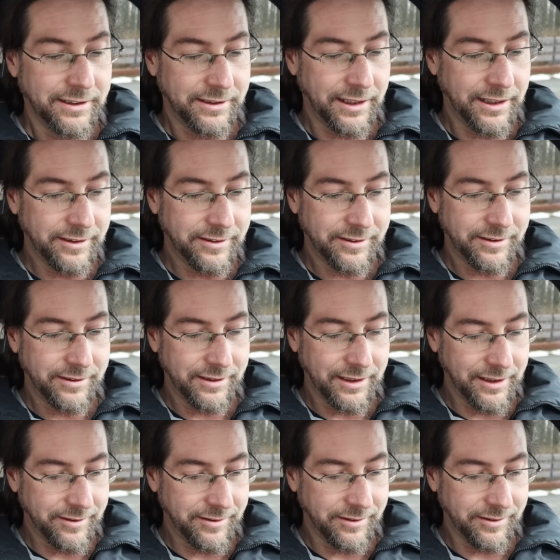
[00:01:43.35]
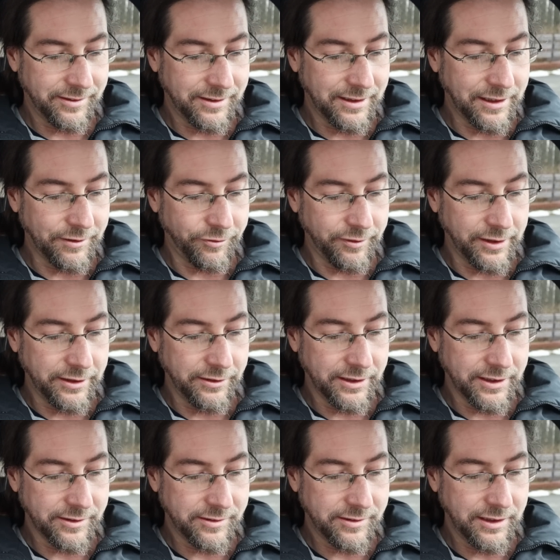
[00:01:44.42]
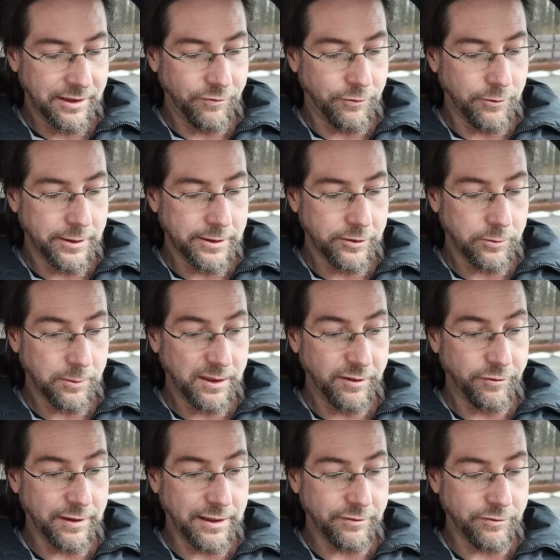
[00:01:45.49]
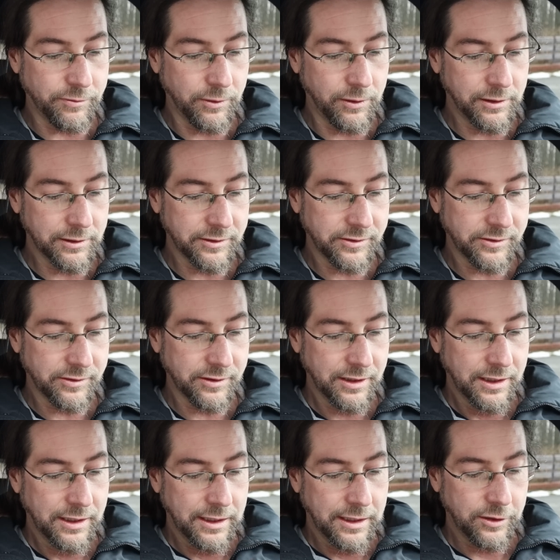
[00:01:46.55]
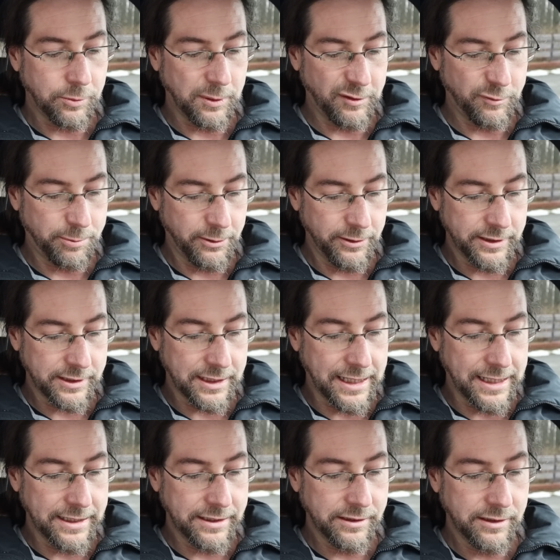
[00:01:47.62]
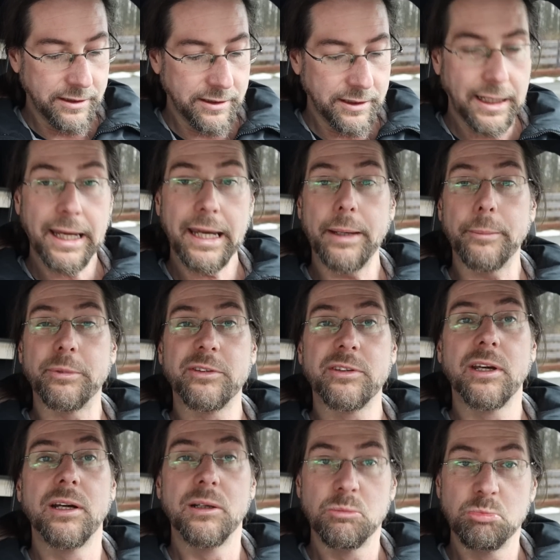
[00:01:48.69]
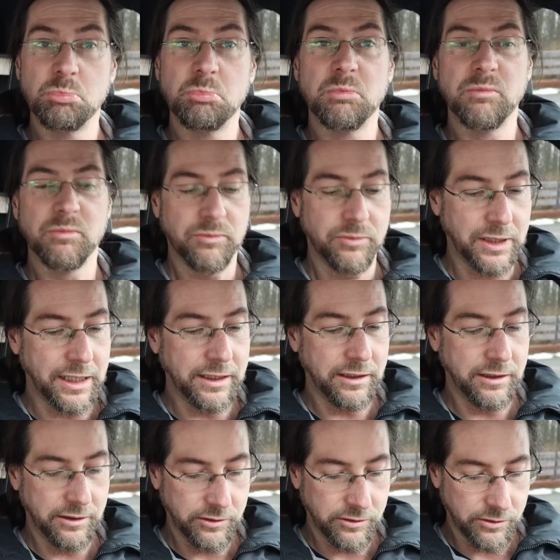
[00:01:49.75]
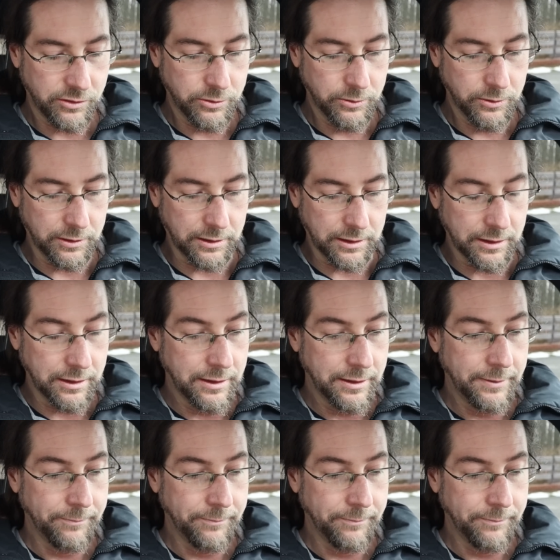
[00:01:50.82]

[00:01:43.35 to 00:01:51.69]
That's the stuff, and you can see 425 volts, 12.9 amps. That is cool.